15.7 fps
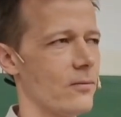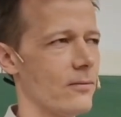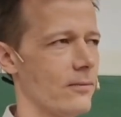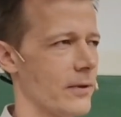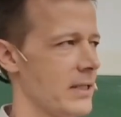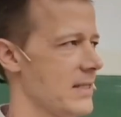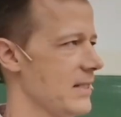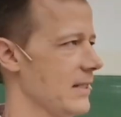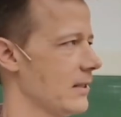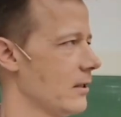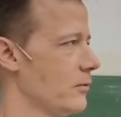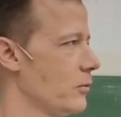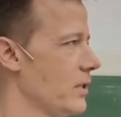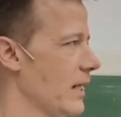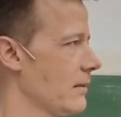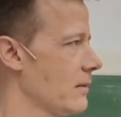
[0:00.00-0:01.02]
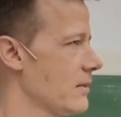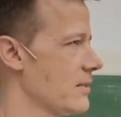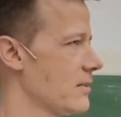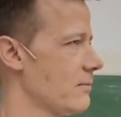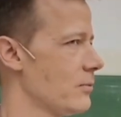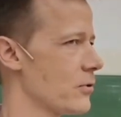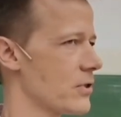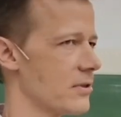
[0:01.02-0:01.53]
When is he going to do the other
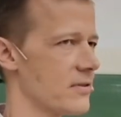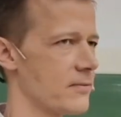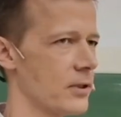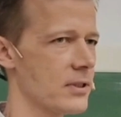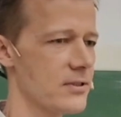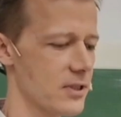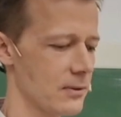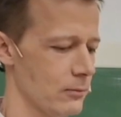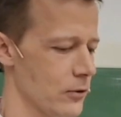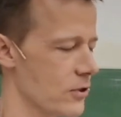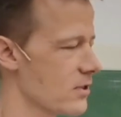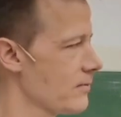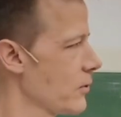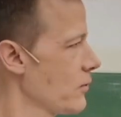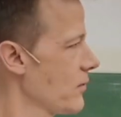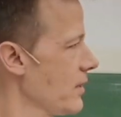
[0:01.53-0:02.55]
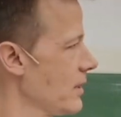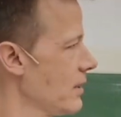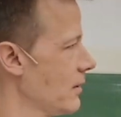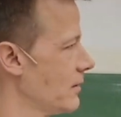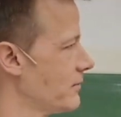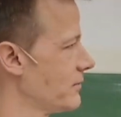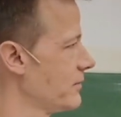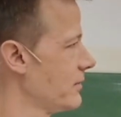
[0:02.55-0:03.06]
distributions? What distributions were you thinking
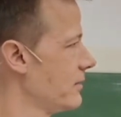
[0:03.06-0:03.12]
of?